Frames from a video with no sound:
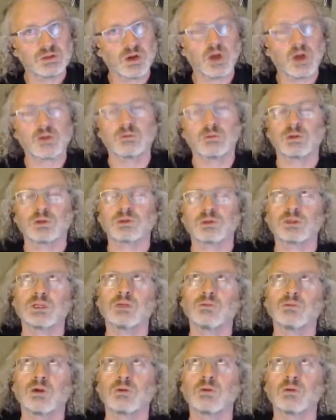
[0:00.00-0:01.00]
Well,
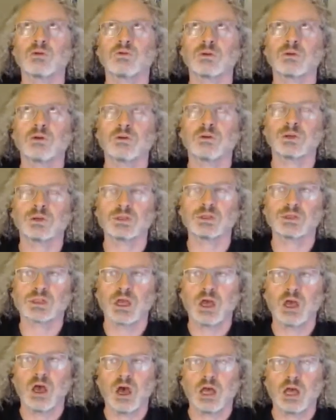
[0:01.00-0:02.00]
Libero reviewer
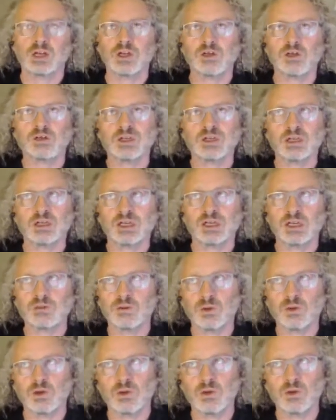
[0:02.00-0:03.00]
is. I don't think
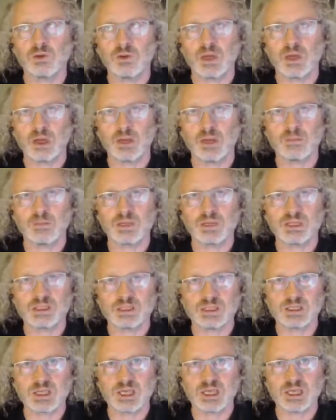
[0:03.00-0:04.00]
Libero
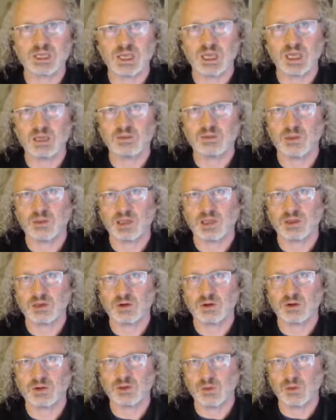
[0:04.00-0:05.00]
is there yet, but
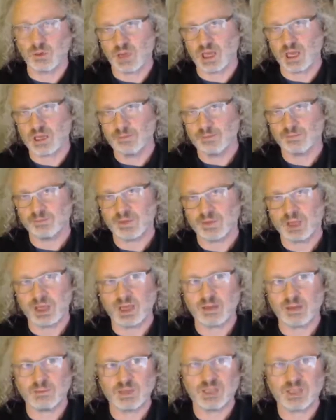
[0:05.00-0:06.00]
they're on their way
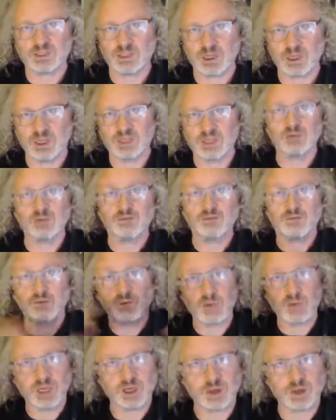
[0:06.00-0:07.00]
as a
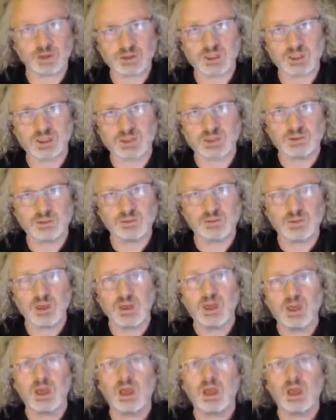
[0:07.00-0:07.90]
full ecosystem.